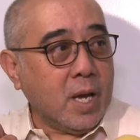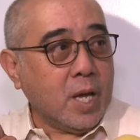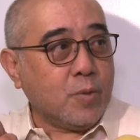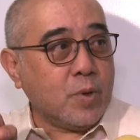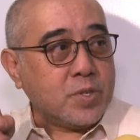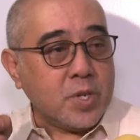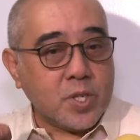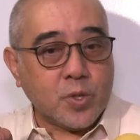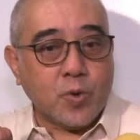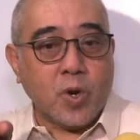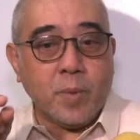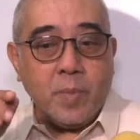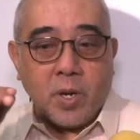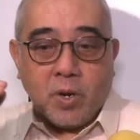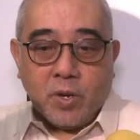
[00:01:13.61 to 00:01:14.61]
It was
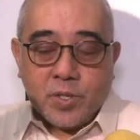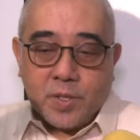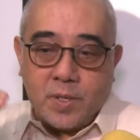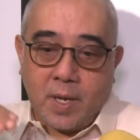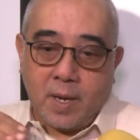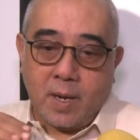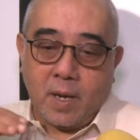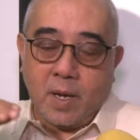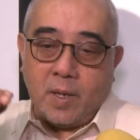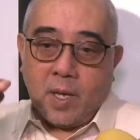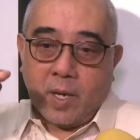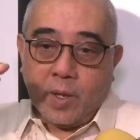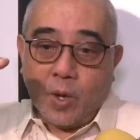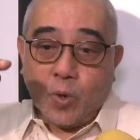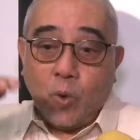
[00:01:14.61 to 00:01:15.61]
destroyed because the
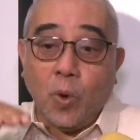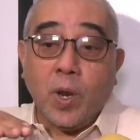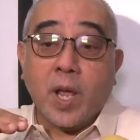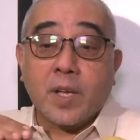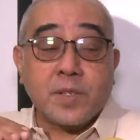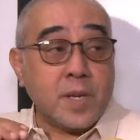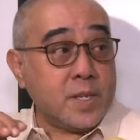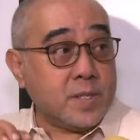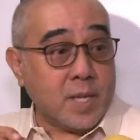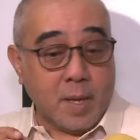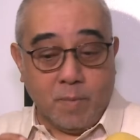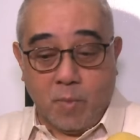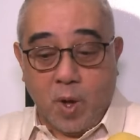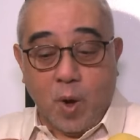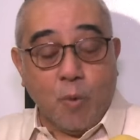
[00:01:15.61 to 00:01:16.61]
cooling
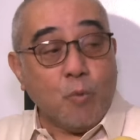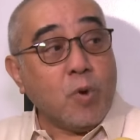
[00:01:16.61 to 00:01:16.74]
system